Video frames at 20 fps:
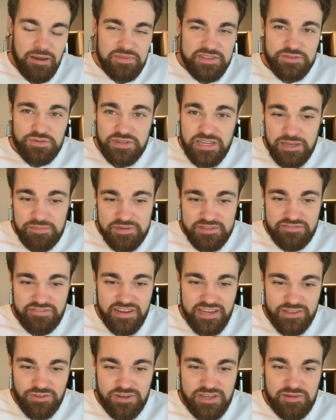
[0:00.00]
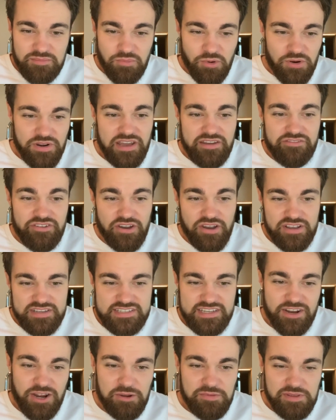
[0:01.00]
This will keep his feed looking more
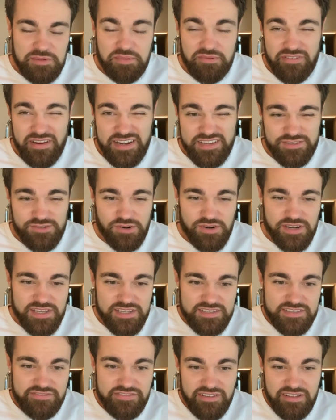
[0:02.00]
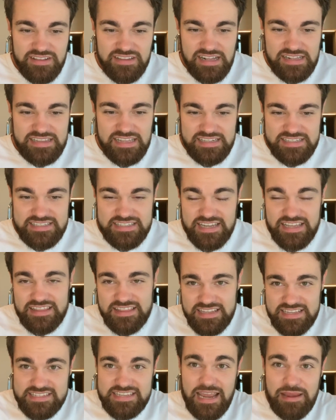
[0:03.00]
diverse and hopefully prevent his audience feeling like they'd
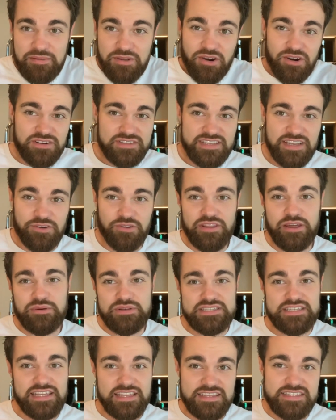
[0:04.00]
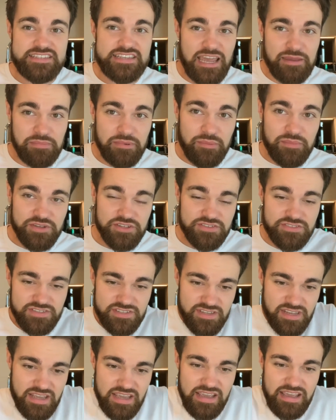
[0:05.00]
seen the same content or they were seeing the same
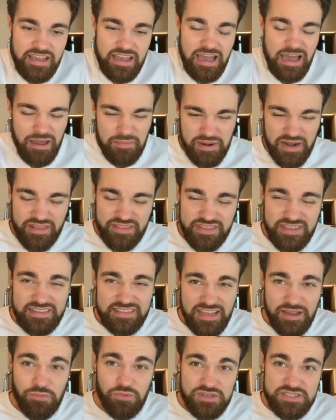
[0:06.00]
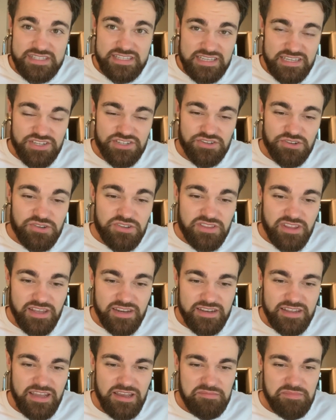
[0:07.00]
images. And I think that was the issue,
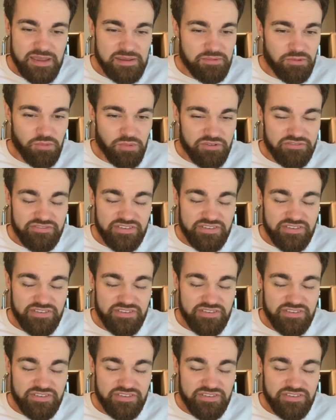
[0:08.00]
that people were